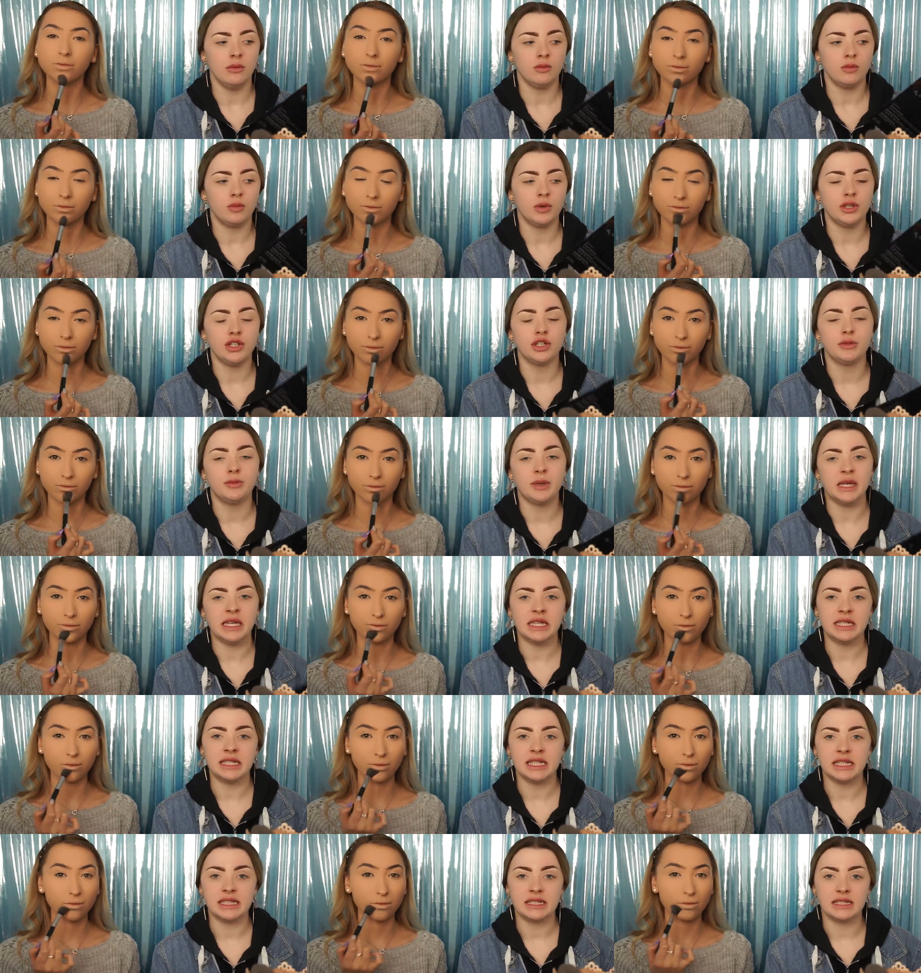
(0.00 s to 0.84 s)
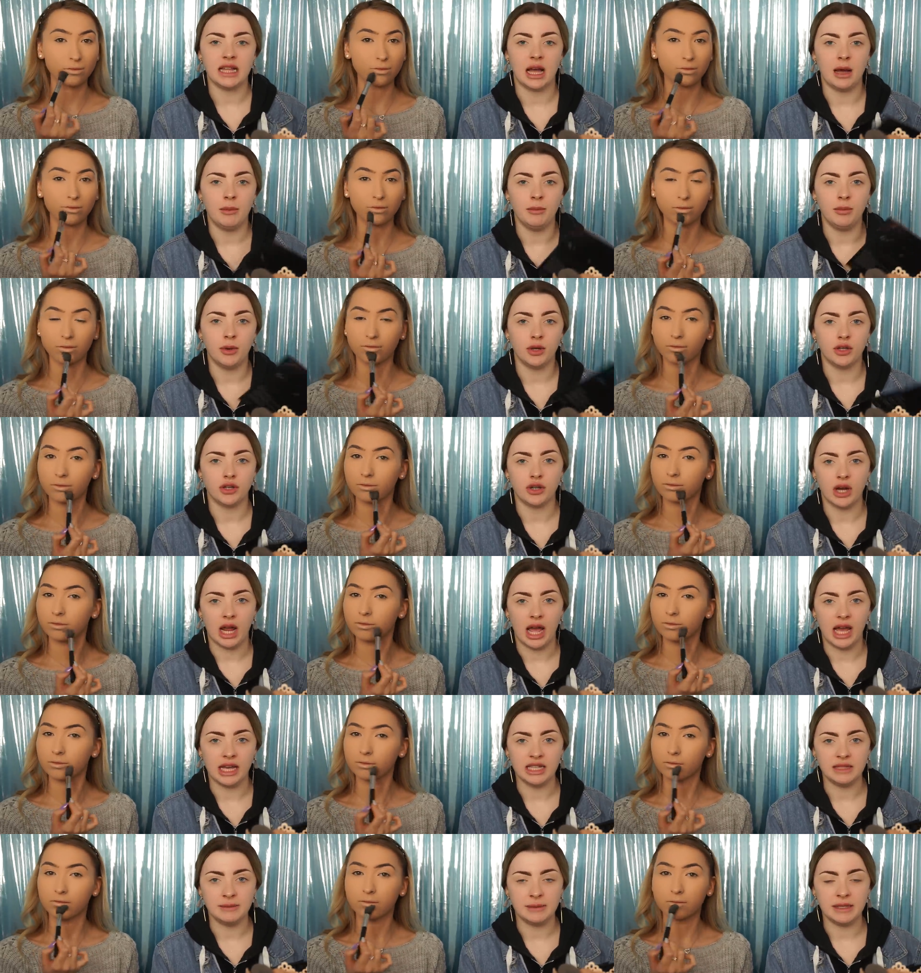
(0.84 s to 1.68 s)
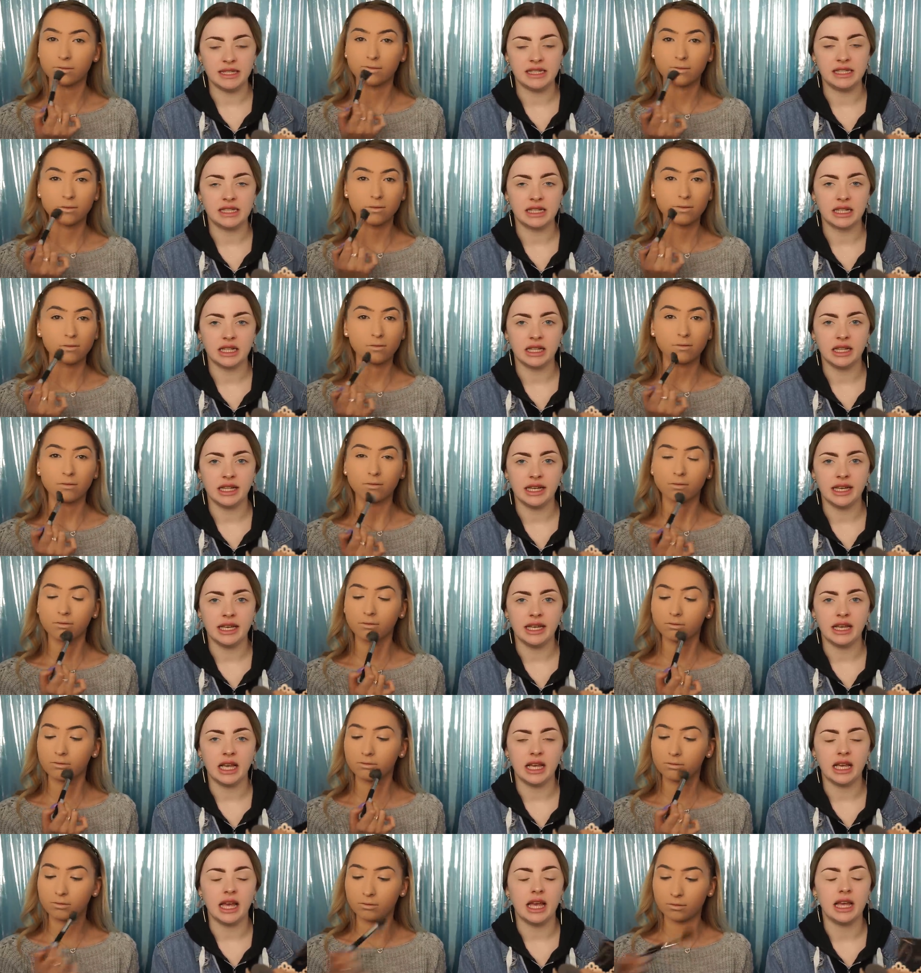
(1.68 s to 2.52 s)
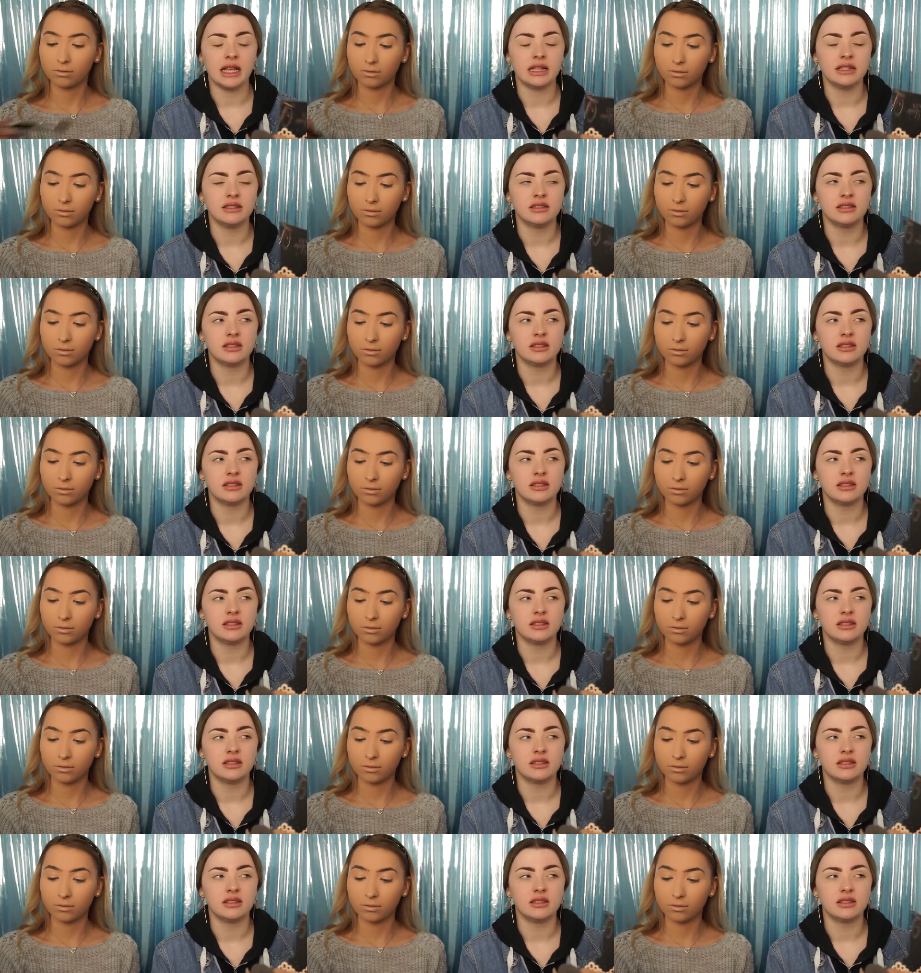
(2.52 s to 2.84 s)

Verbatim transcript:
Speaker 1: when your base is damp on your eyes basically it